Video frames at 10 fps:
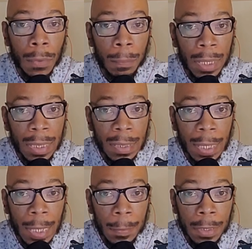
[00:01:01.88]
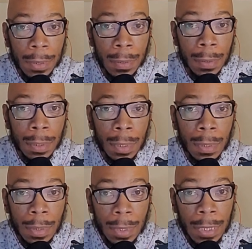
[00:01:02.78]
or best option
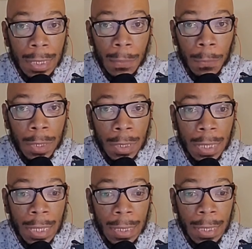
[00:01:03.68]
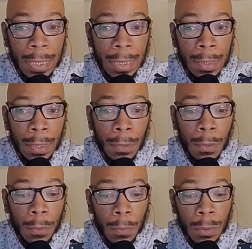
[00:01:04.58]
to get what they need
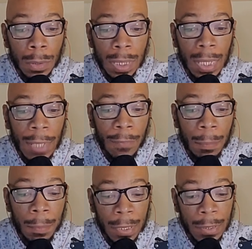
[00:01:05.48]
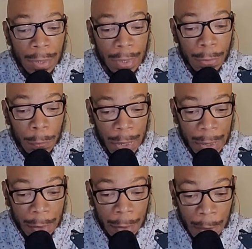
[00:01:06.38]
or to have a better
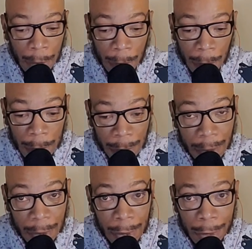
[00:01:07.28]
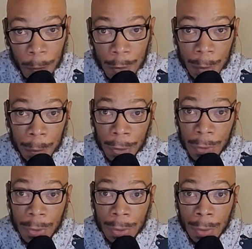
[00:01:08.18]
situation is to deal with the
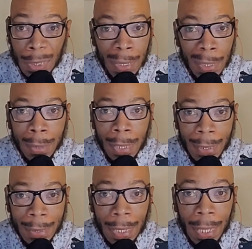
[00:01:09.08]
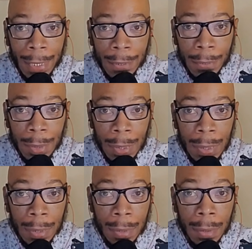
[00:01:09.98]
person that is actually
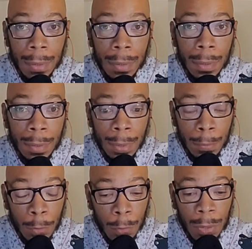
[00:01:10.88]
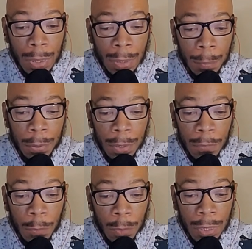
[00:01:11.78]
going to put
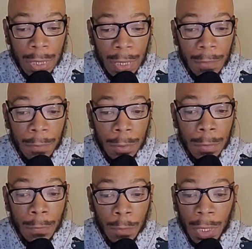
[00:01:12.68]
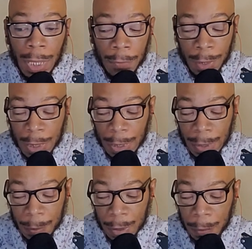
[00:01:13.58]
forth the effort for everything
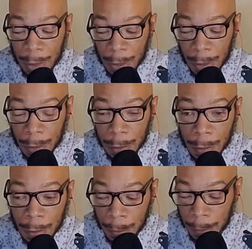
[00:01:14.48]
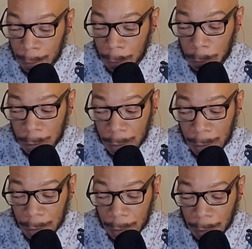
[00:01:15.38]
to be better, which
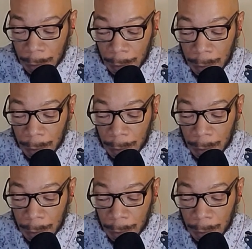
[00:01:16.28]
is